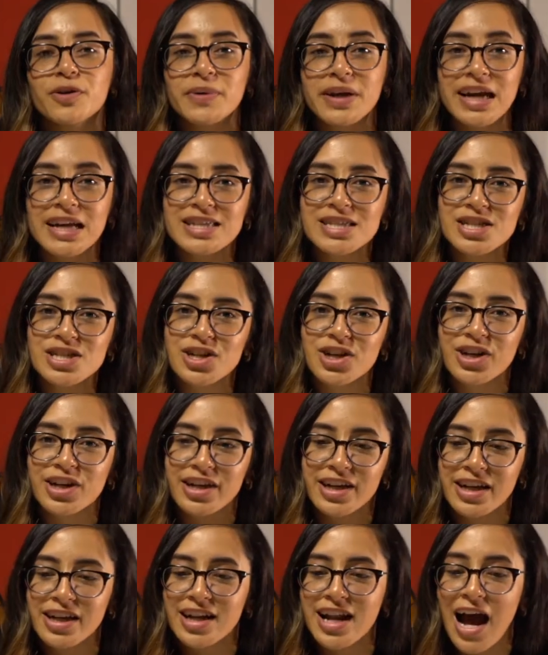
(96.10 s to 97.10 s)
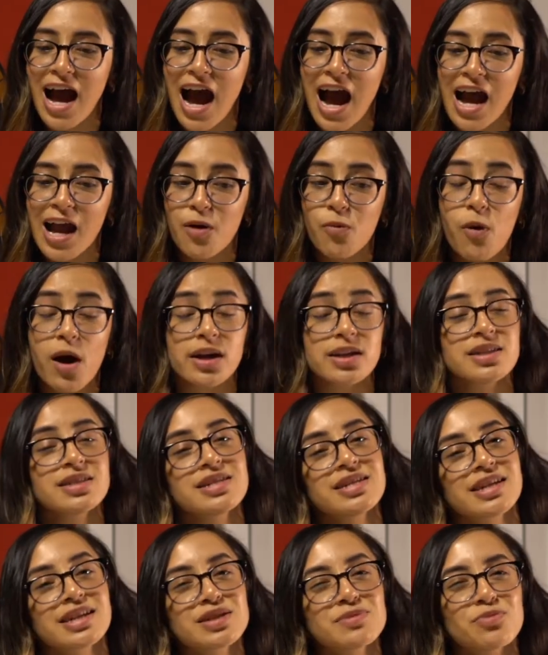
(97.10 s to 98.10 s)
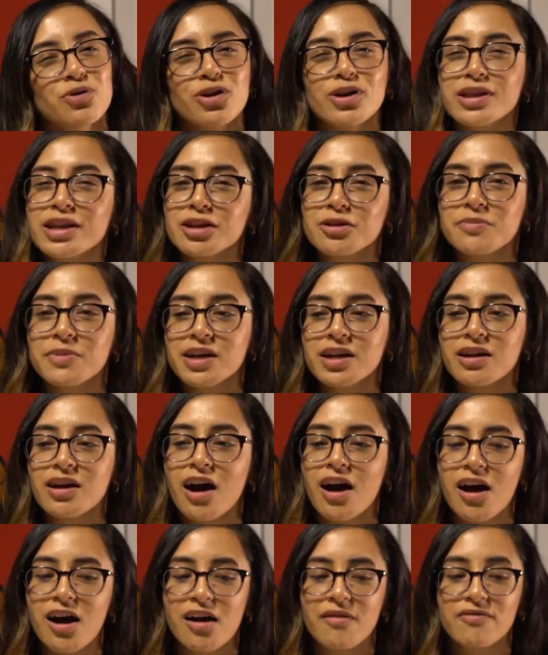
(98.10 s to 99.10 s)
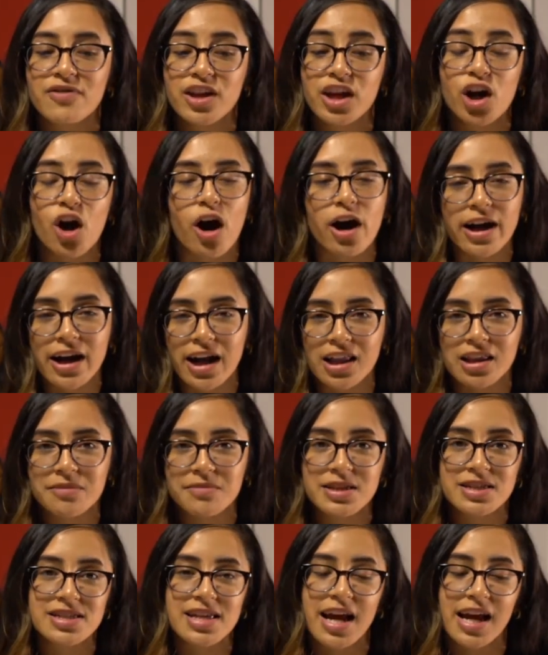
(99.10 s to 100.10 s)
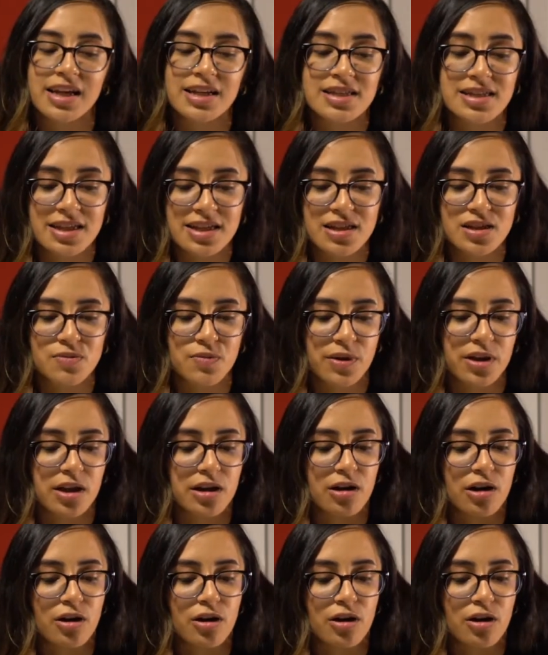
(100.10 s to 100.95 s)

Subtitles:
we get started, I want us to explore a little bit of the art elements that exist within a